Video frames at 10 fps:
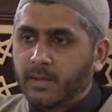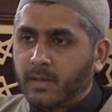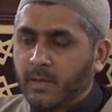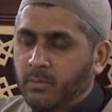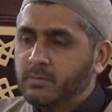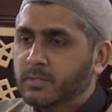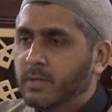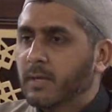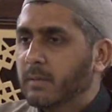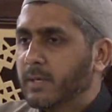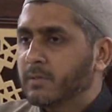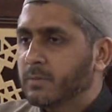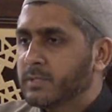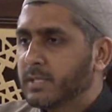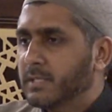I want to talk about
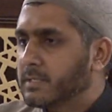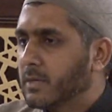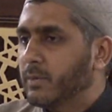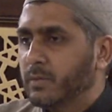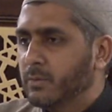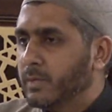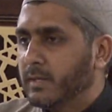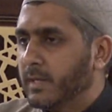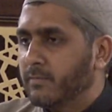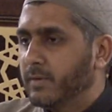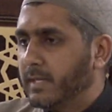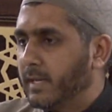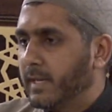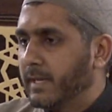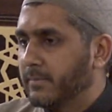those things that we do in everyday
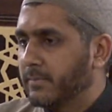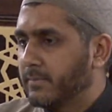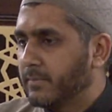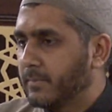life.